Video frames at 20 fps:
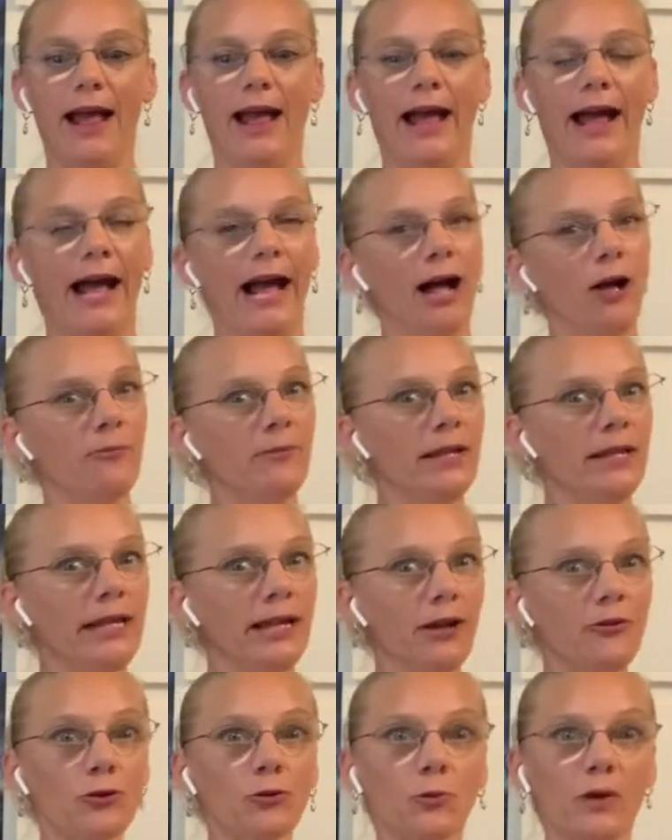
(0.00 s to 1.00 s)
How many
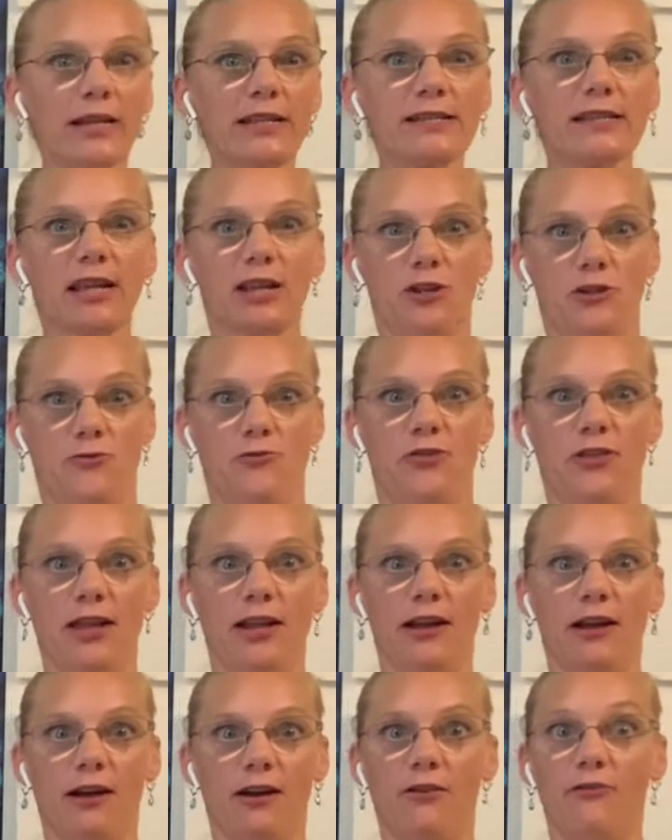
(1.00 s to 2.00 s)
other ways can you
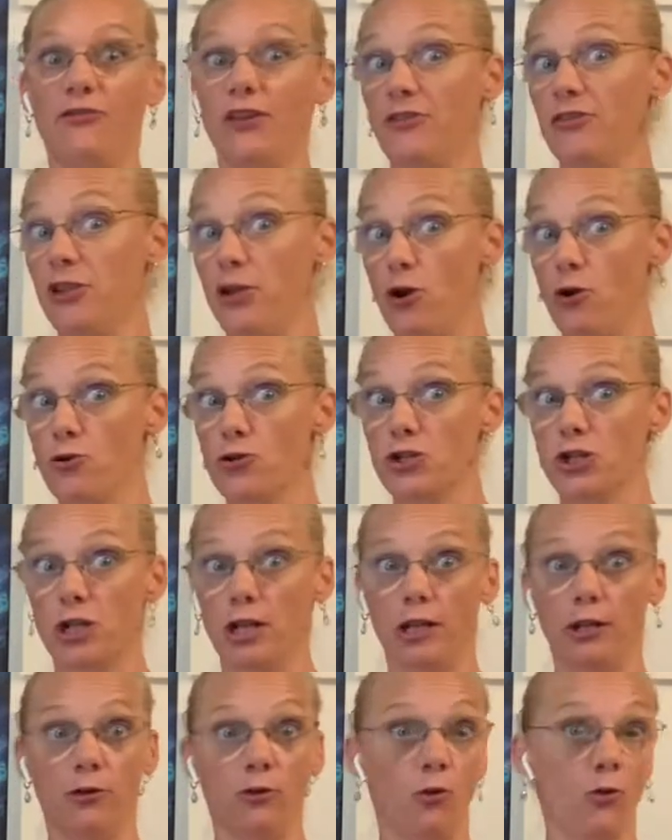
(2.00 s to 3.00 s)
think of that the
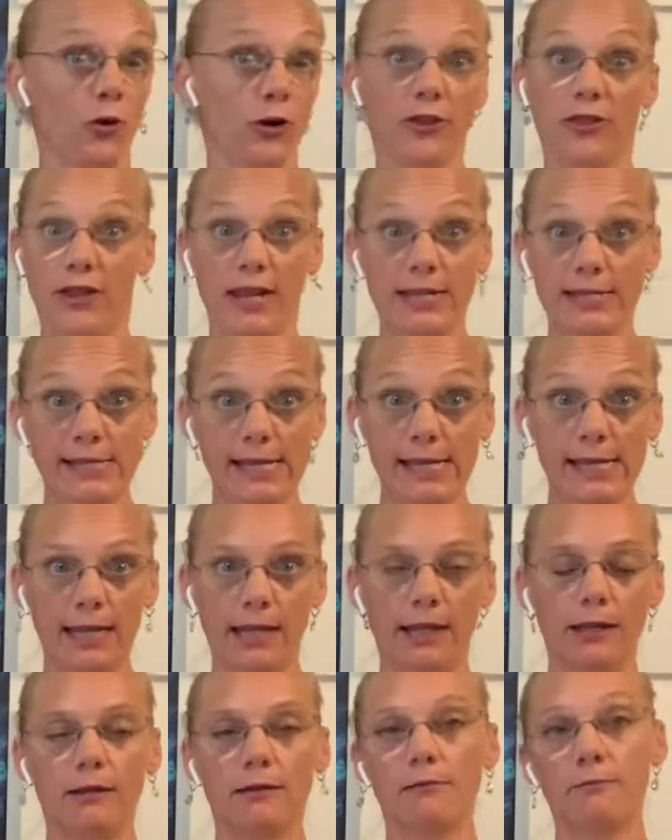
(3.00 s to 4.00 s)
ocean or things in
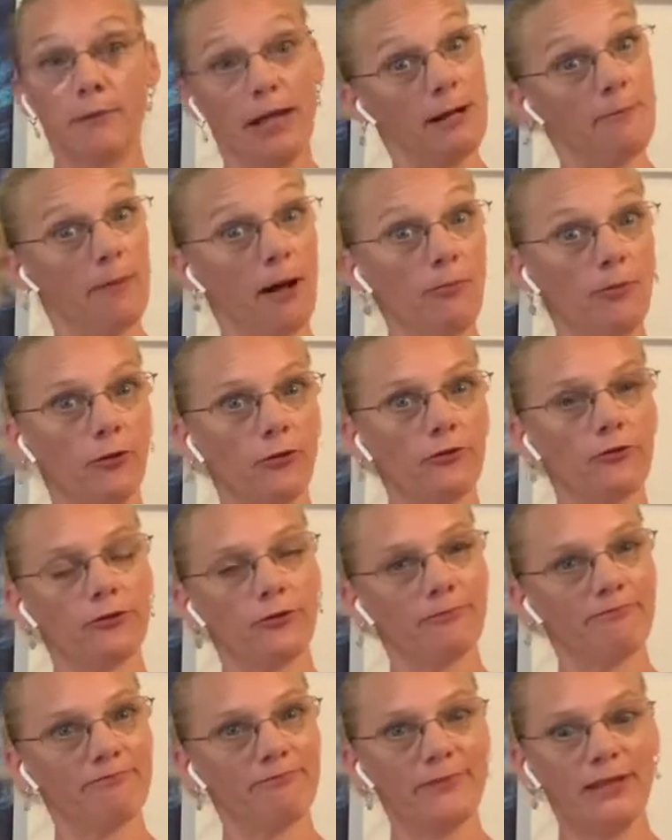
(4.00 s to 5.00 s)
it make bubbles?
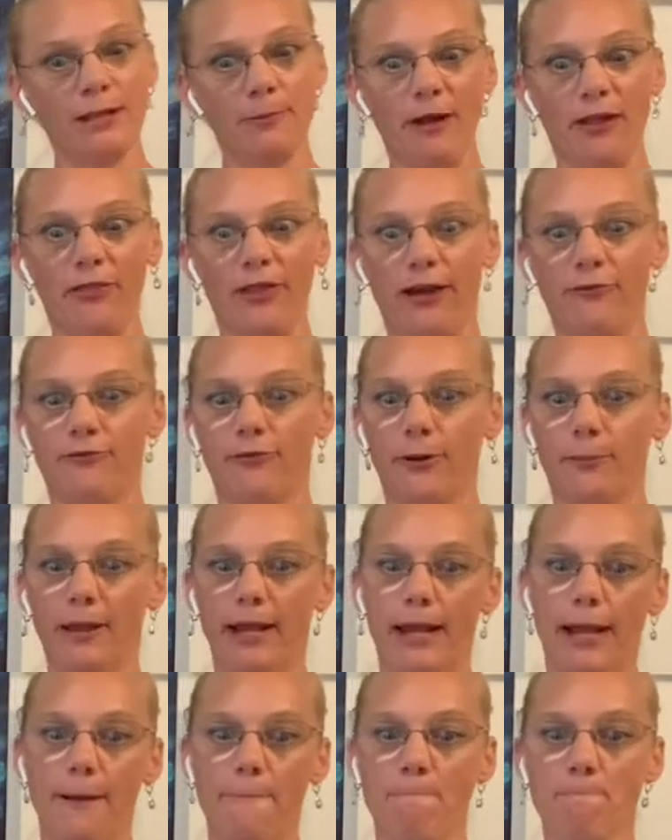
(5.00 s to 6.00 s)
Think about that for a
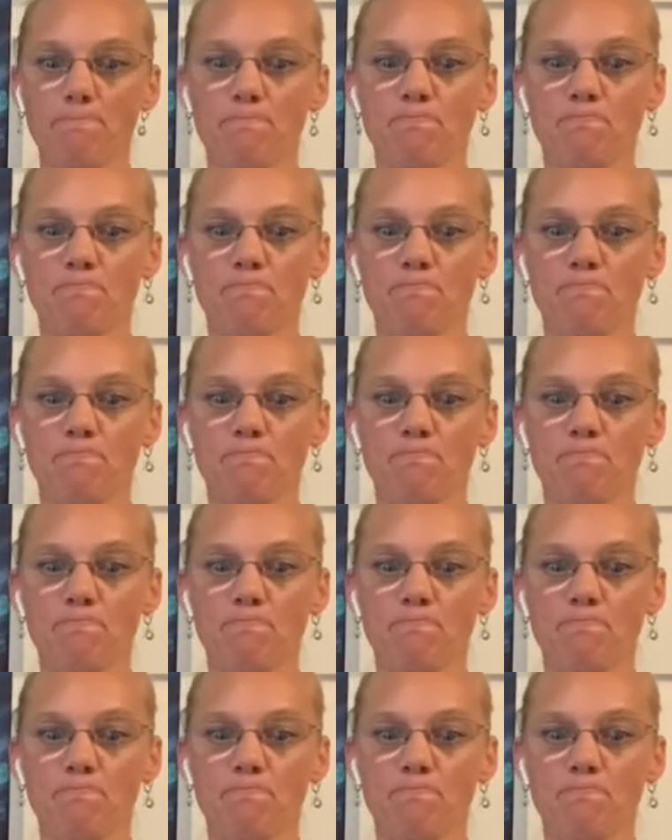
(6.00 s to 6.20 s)
minute.